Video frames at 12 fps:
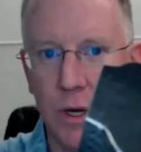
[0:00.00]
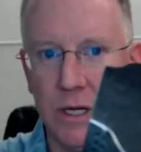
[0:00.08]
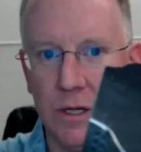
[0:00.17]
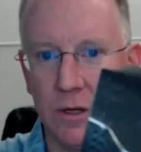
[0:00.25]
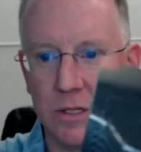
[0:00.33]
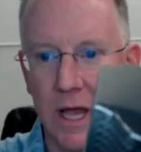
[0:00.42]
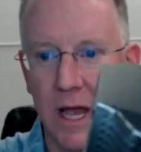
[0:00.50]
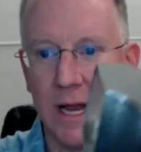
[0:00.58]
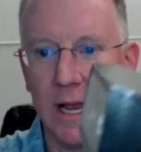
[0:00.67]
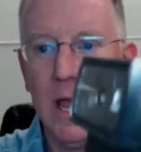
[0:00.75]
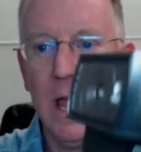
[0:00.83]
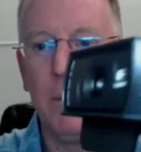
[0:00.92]
looks
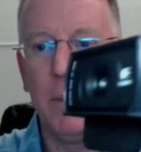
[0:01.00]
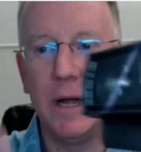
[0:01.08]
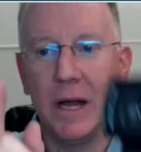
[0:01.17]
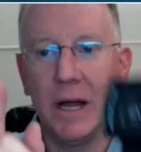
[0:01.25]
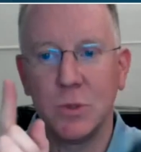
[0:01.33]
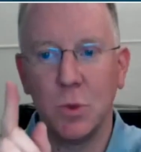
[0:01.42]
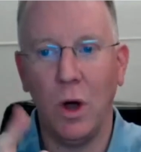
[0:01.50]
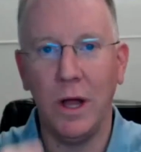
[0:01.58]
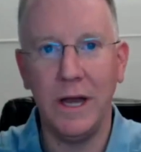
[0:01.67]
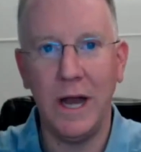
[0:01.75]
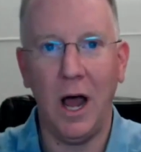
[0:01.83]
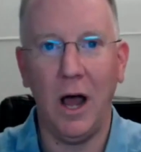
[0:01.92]
like, but it has
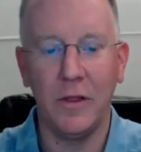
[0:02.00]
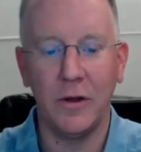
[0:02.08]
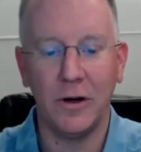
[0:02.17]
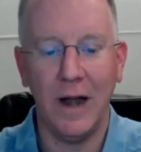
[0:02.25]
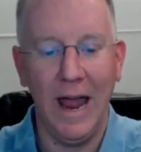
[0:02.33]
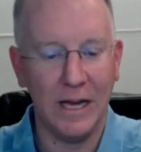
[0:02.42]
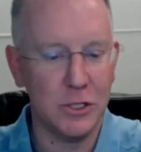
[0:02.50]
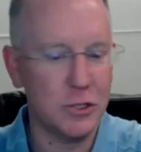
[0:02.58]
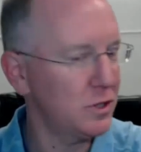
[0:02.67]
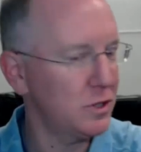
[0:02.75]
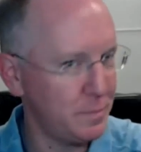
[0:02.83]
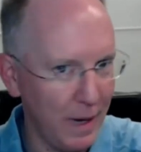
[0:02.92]
one other
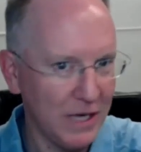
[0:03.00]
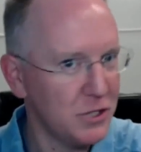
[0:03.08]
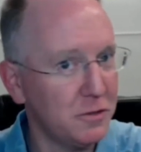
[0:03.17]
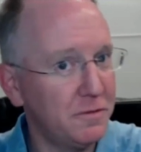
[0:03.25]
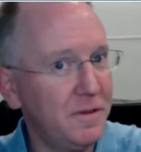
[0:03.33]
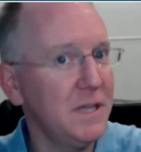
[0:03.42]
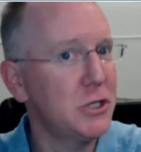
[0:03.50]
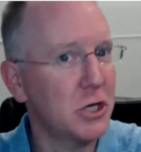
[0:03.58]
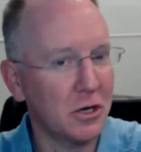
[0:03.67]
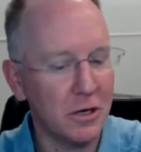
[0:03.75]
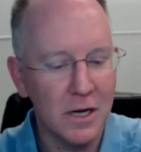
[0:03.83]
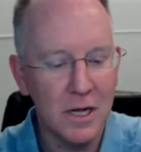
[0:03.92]
extra special
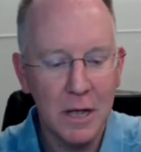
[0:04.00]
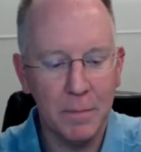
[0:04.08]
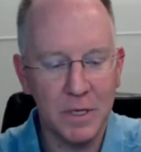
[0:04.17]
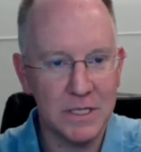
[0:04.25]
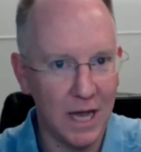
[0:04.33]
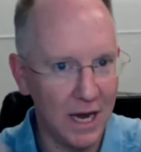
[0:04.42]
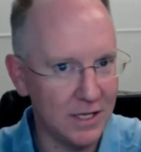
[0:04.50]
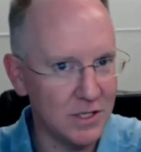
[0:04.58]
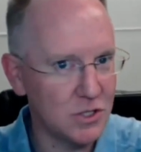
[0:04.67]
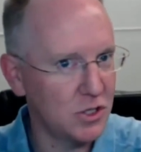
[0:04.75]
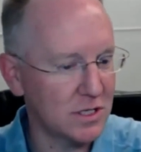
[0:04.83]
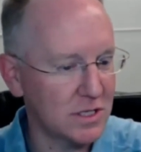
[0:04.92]
feature
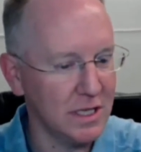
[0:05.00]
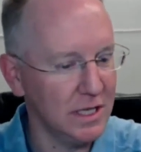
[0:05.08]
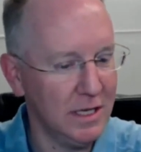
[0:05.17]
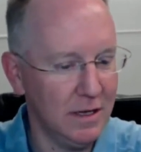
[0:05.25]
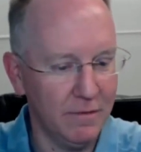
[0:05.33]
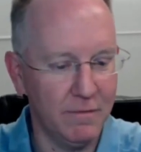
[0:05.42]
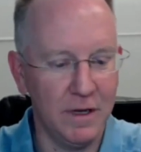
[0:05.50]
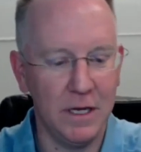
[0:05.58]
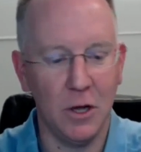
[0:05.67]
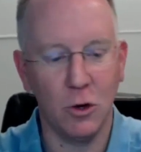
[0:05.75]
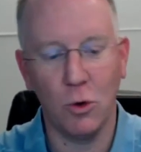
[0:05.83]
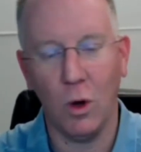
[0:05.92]
besides just the
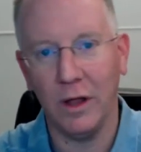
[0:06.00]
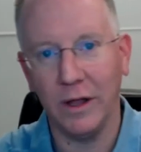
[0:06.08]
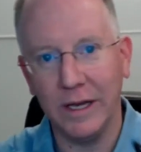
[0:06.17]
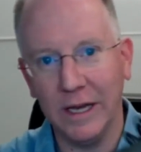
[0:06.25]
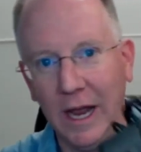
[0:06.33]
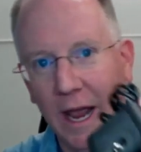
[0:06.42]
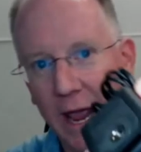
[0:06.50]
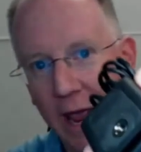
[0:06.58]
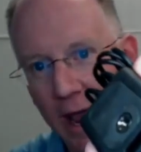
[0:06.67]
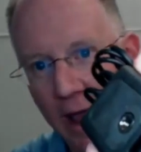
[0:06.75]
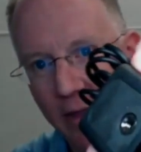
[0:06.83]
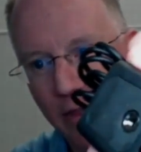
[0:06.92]
video quality,
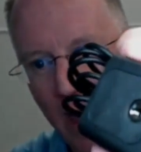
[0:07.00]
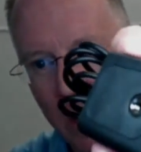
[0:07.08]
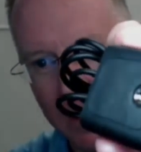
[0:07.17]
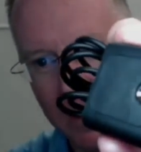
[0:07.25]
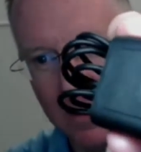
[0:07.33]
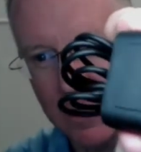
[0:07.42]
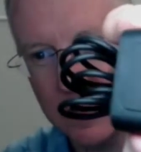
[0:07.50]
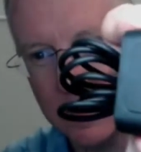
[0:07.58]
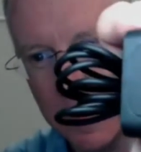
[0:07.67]
and that is